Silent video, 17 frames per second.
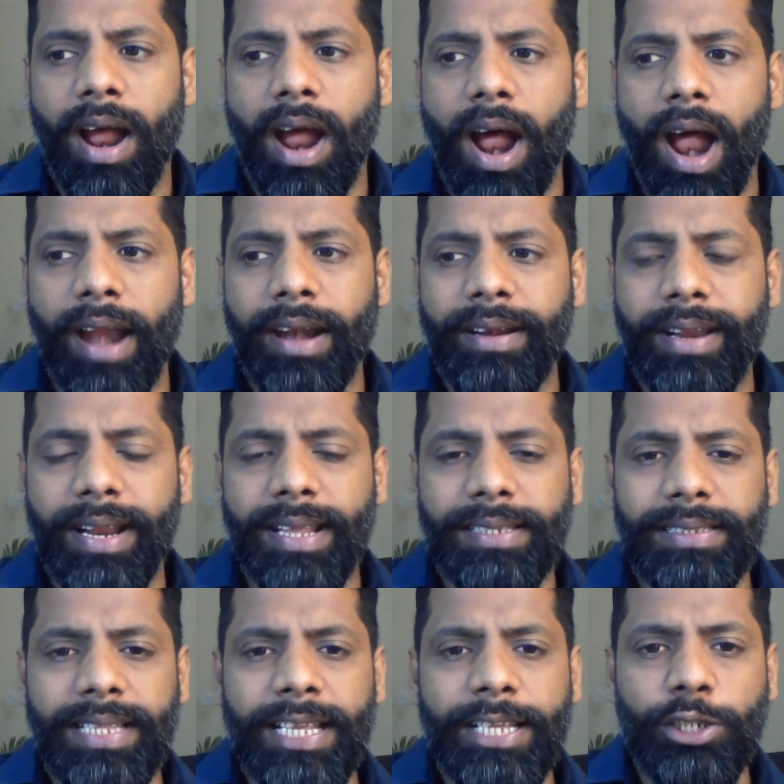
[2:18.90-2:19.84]

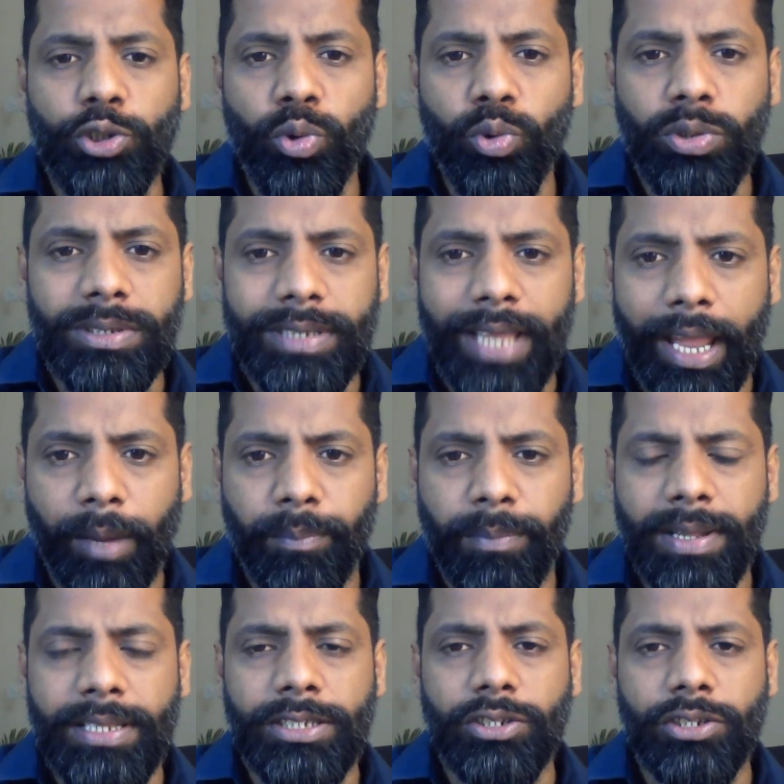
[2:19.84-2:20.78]
address these two
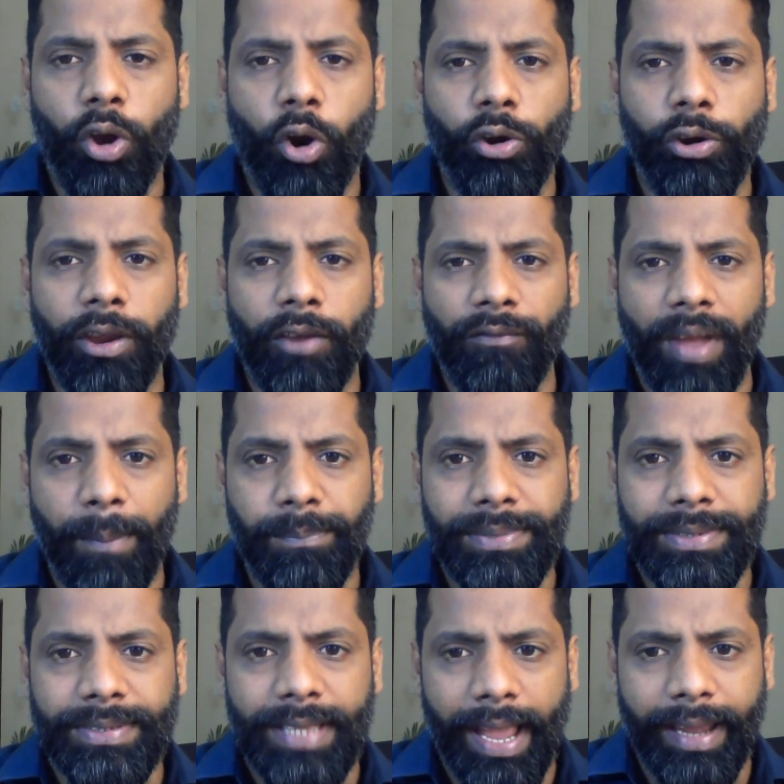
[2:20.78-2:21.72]
segments on your
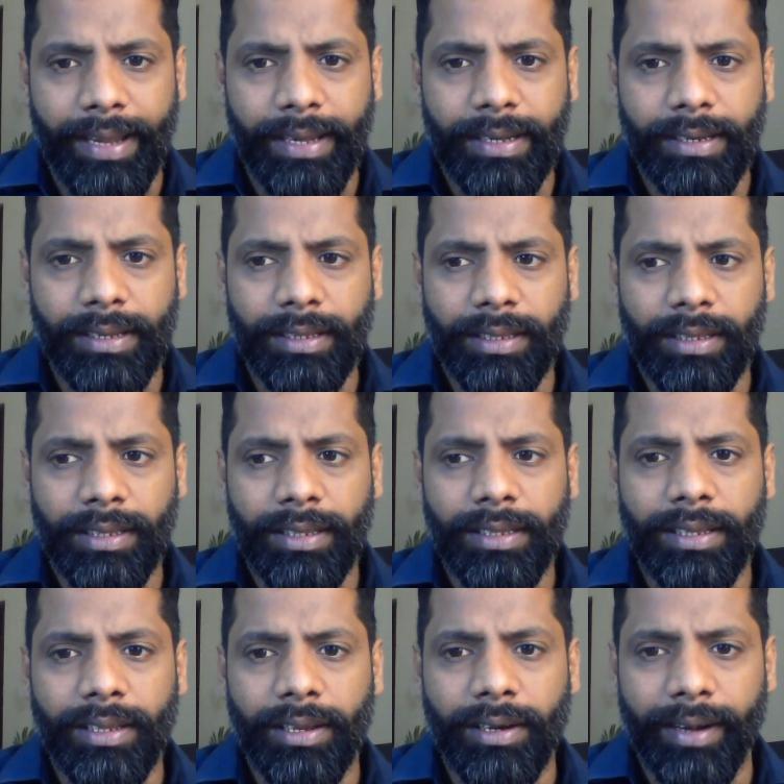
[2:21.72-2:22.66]
website,
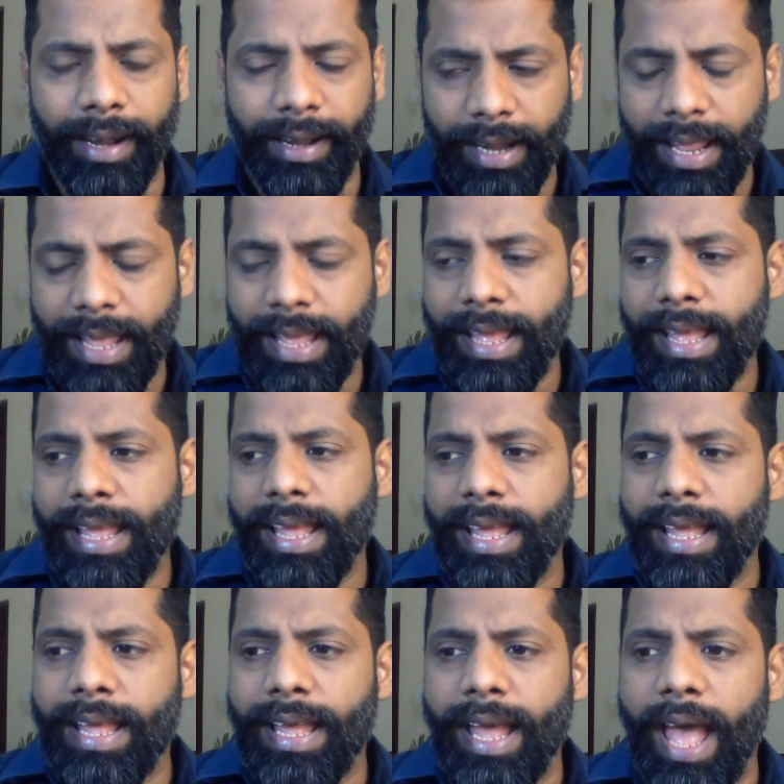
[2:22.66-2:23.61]
right?
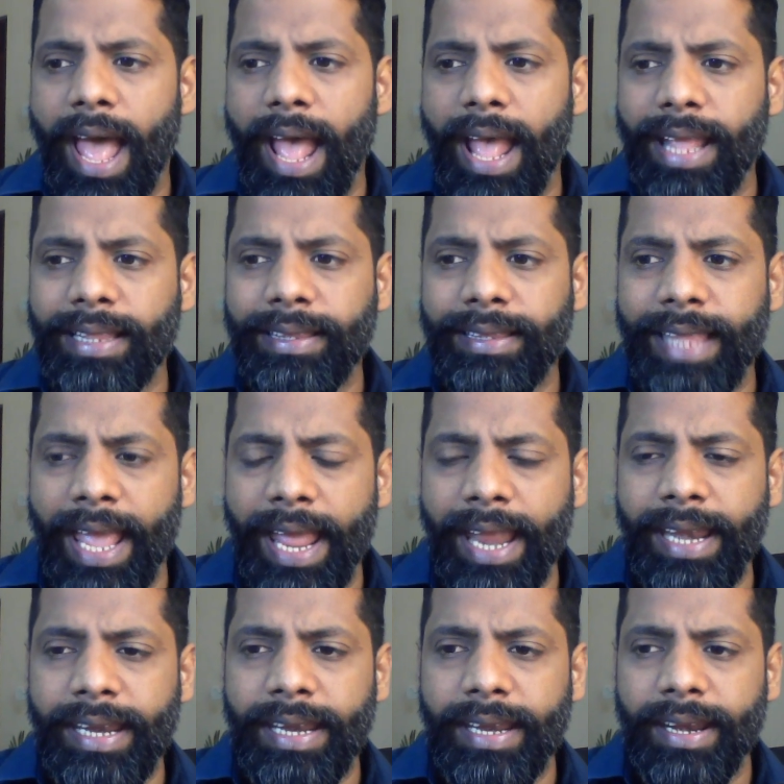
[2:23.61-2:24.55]
And
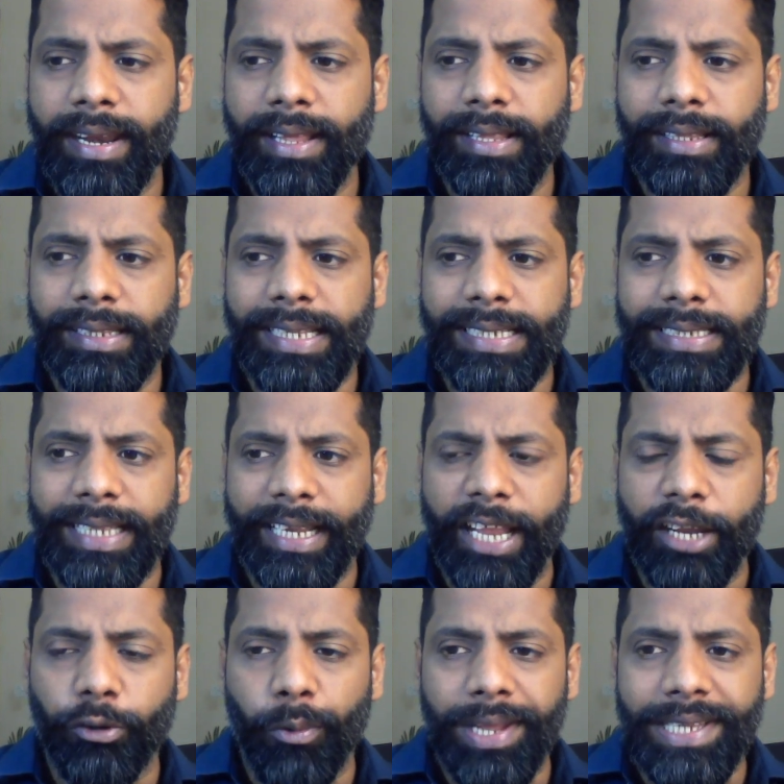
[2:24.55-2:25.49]
then the
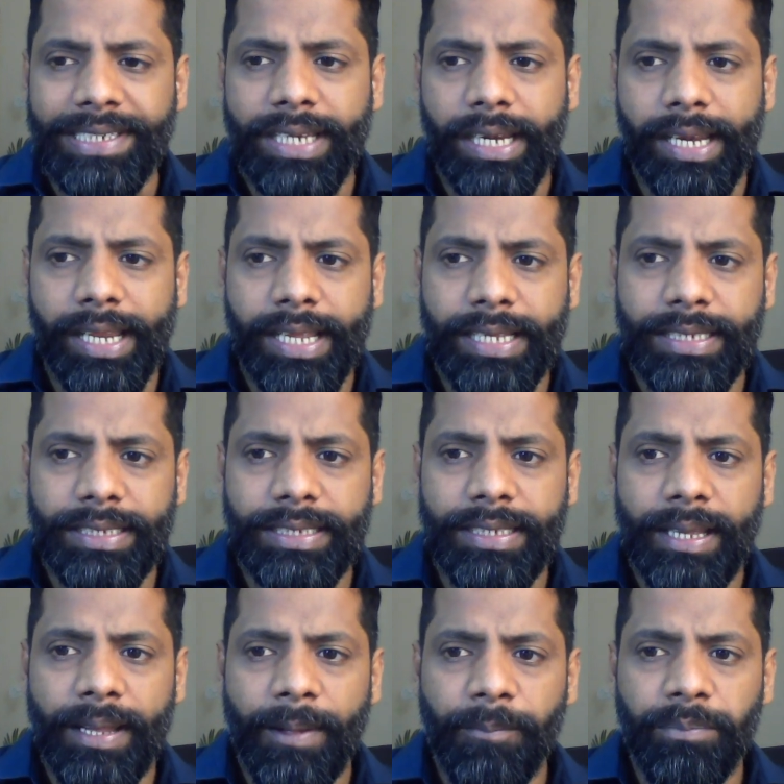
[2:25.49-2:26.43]
second question
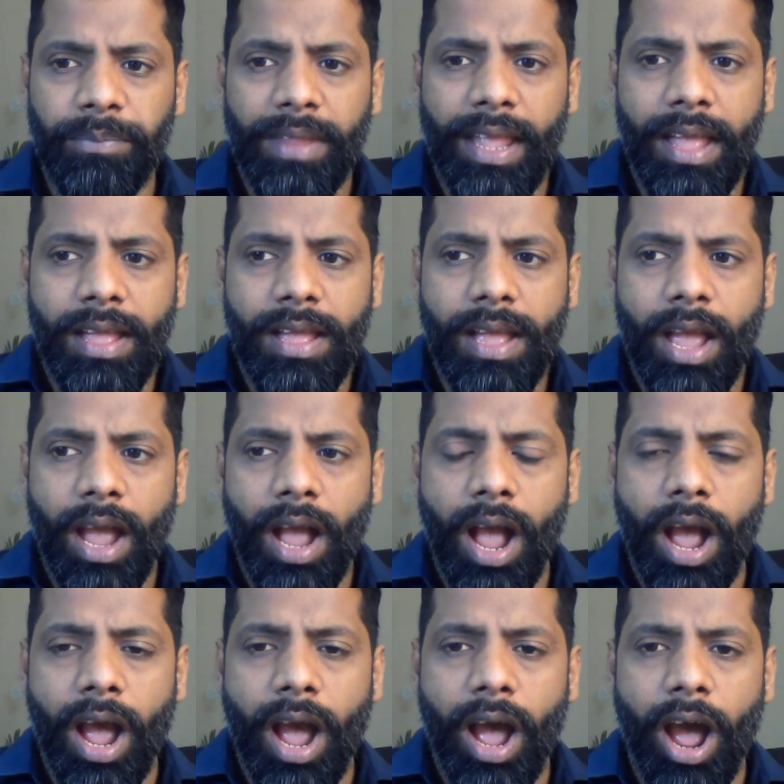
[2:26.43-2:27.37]
is,
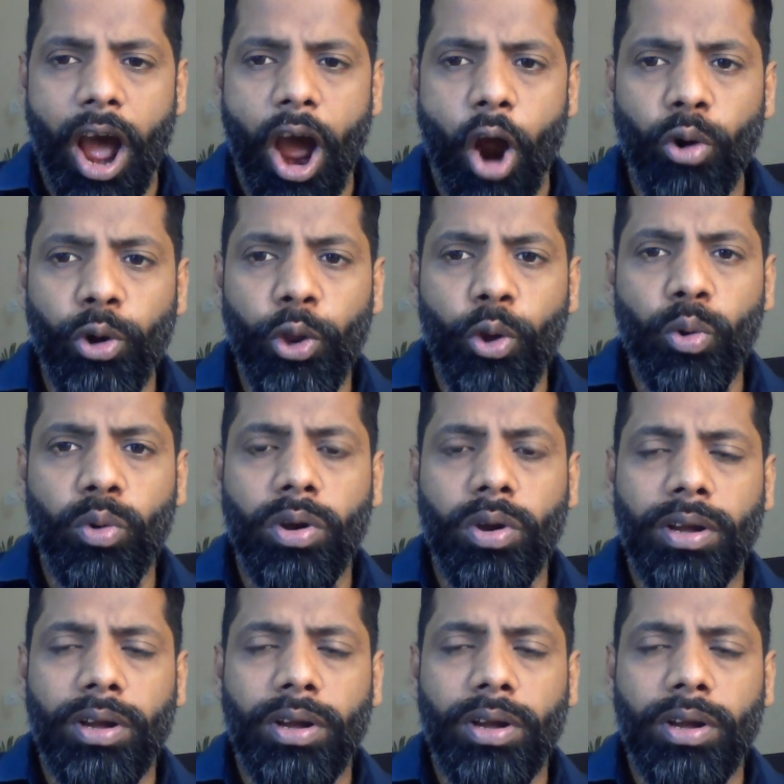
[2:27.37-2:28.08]
how do you